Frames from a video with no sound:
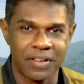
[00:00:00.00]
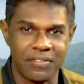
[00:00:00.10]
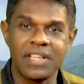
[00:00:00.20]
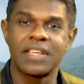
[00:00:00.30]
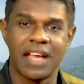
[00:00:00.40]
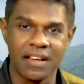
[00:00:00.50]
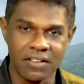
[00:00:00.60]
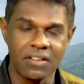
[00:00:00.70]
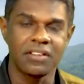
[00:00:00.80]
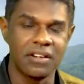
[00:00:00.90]
we
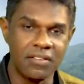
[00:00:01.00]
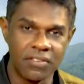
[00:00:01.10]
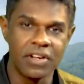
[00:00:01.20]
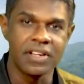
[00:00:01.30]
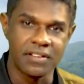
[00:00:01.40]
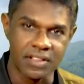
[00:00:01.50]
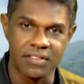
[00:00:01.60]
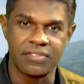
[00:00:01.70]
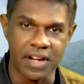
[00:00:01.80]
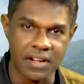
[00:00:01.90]
cannot avoid our
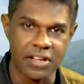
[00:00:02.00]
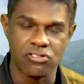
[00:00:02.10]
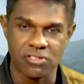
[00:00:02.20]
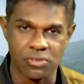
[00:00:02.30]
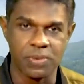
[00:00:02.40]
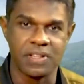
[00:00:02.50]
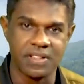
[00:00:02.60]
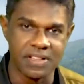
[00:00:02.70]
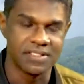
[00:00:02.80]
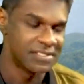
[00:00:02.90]
confrontations with
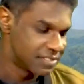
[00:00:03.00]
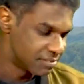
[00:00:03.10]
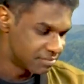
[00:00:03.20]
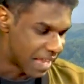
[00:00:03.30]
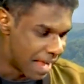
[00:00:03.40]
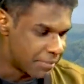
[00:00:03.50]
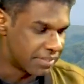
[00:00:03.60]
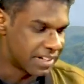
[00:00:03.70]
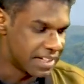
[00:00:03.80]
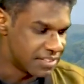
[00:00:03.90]
these
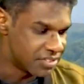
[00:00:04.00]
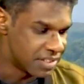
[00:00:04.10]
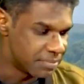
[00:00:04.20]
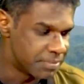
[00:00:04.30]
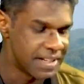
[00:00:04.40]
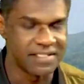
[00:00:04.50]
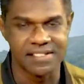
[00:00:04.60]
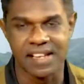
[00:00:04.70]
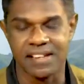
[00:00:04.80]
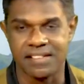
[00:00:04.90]
Amorites, the
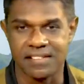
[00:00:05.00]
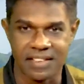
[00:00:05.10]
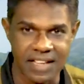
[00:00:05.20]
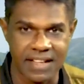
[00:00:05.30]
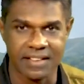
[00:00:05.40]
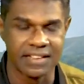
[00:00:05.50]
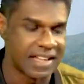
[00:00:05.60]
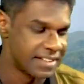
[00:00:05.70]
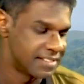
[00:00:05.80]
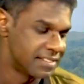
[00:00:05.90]
Perizzites, the
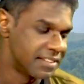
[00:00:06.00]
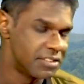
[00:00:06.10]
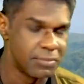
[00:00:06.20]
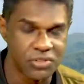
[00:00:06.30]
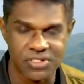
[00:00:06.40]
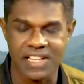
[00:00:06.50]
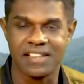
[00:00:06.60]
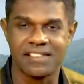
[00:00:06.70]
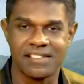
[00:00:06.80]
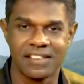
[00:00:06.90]
Canaanites, the
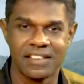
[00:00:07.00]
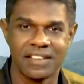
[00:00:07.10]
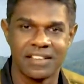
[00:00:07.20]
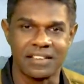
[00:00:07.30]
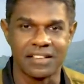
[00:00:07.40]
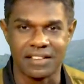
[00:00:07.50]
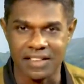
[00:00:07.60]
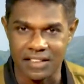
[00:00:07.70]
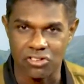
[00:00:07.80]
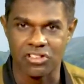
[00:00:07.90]
Jebusites, the
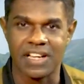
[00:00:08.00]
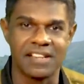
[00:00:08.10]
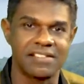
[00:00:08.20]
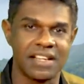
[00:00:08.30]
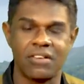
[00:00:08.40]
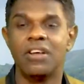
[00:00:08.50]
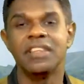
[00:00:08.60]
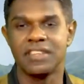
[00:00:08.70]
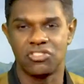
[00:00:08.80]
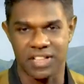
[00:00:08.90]
Girgashites, and
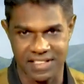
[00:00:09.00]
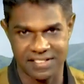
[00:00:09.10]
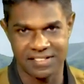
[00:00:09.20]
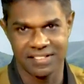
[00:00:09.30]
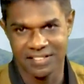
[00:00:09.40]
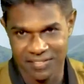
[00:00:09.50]
all these sites.